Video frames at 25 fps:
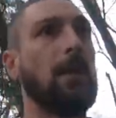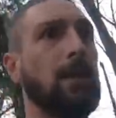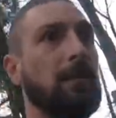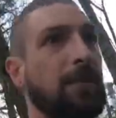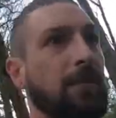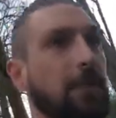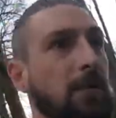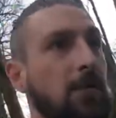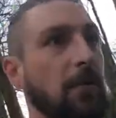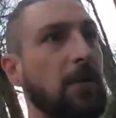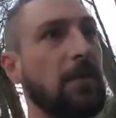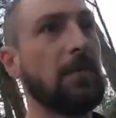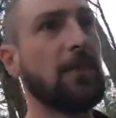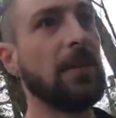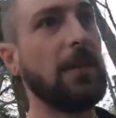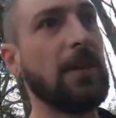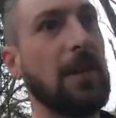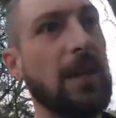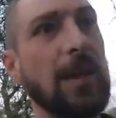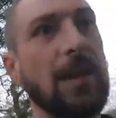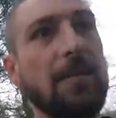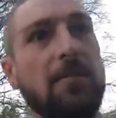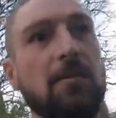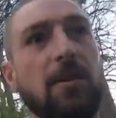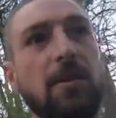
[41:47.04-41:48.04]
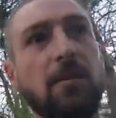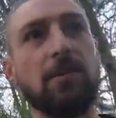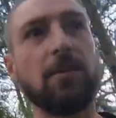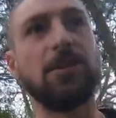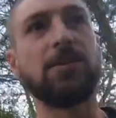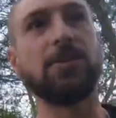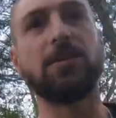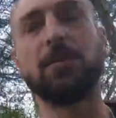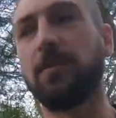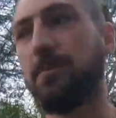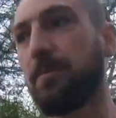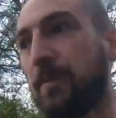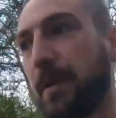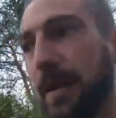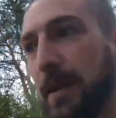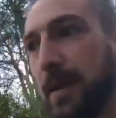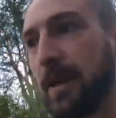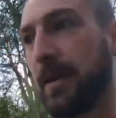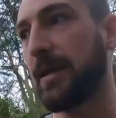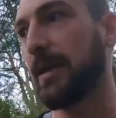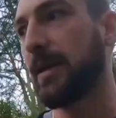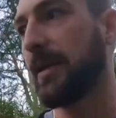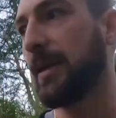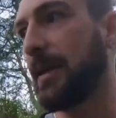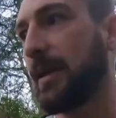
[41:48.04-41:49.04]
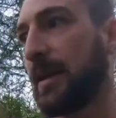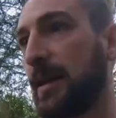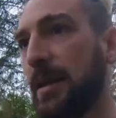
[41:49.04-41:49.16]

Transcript: I think we're in the area we shouldn't be in.